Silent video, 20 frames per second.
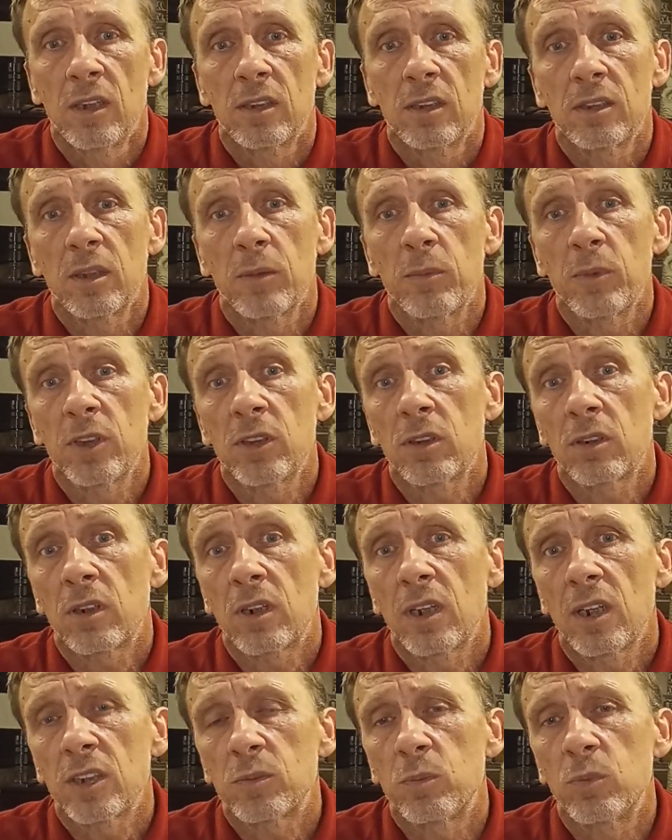the middle
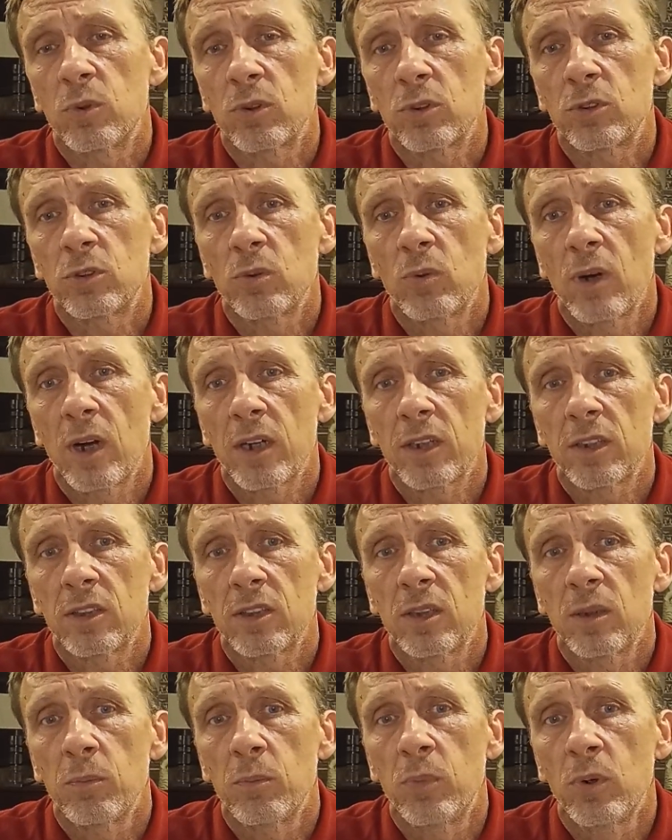class bourgeois in
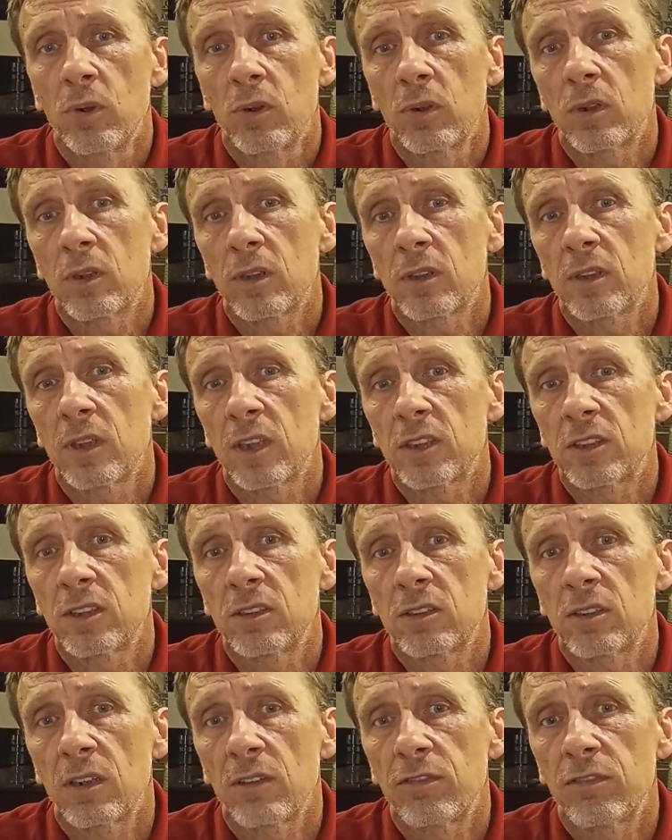the book
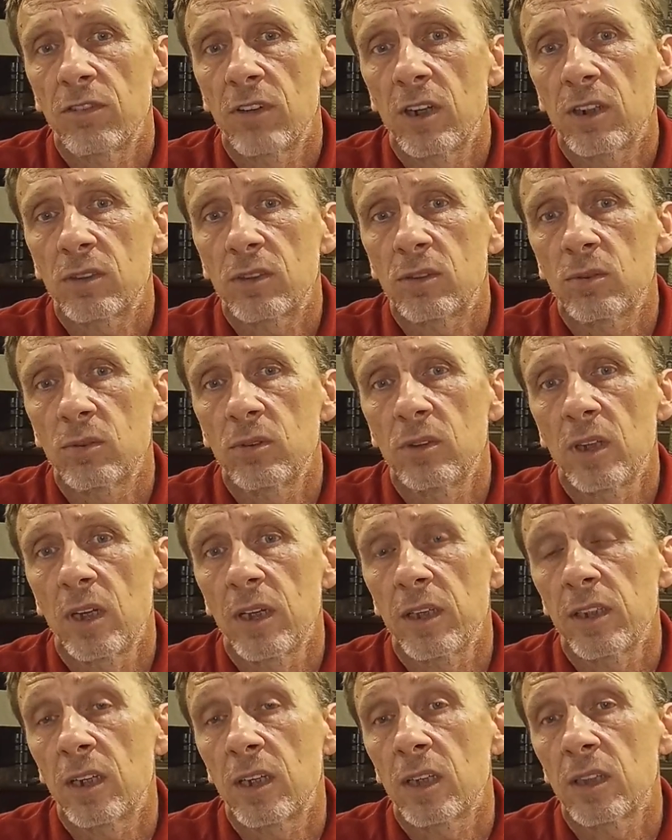doesn't refer to
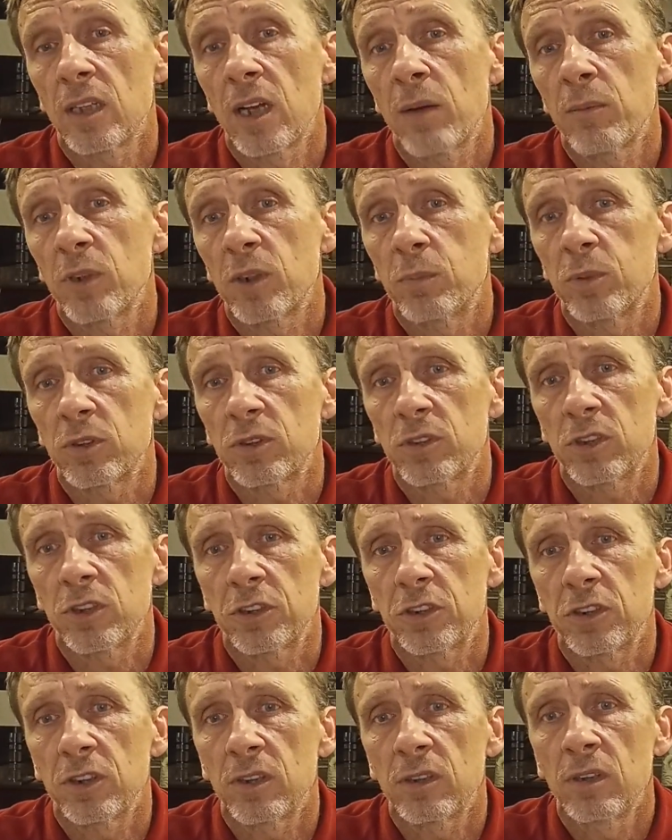the economic
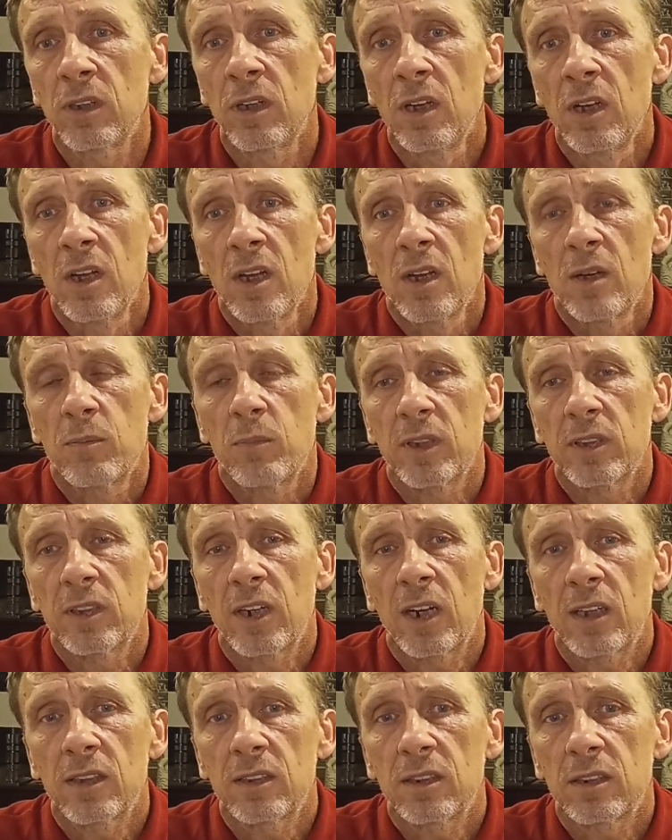position, but
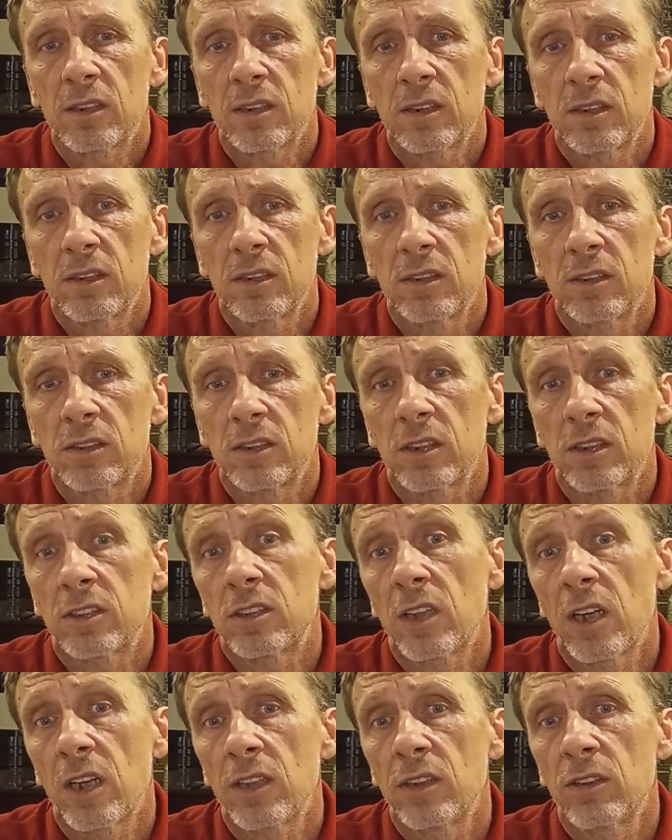rather it is a
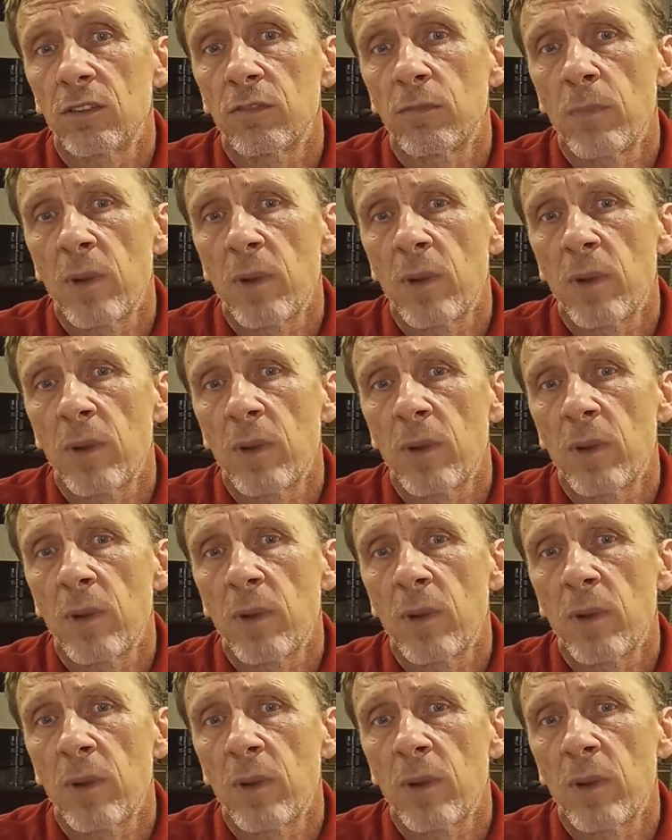state of